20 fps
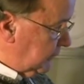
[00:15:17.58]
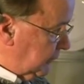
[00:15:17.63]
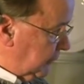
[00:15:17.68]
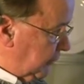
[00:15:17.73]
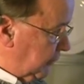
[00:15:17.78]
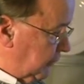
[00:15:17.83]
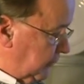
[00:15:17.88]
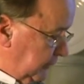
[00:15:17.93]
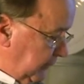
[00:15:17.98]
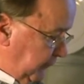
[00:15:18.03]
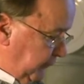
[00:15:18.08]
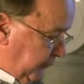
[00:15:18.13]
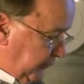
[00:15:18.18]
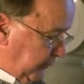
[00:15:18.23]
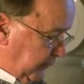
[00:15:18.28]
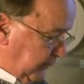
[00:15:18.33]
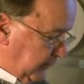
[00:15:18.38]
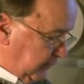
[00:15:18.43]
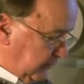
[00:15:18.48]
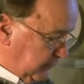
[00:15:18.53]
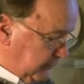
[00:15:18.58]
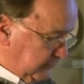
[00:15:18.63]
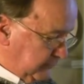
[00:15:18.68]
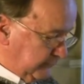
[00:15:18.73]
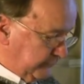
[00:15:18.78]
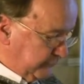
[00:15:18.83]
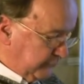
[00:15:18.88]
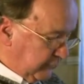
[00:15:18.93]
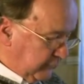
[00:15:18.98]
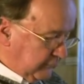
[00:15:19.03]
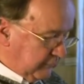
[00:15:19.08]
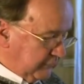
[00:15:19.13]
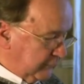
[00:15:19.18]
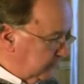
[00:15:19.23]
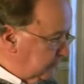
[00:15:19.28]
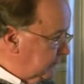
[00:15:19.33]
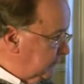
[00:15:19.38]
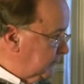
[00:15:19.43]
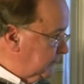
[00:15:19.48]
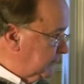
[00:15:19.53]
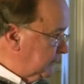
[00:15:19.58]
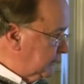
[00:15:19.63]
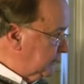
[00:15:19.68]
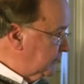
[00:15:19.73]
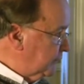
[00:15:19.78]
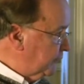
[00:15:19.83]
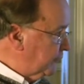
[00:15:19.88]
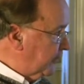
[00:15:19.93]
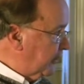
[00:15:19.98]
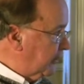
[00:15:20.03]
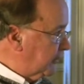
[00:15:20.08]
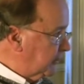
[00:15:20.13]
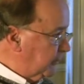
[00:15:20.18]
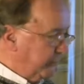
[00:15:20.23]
only for it to fall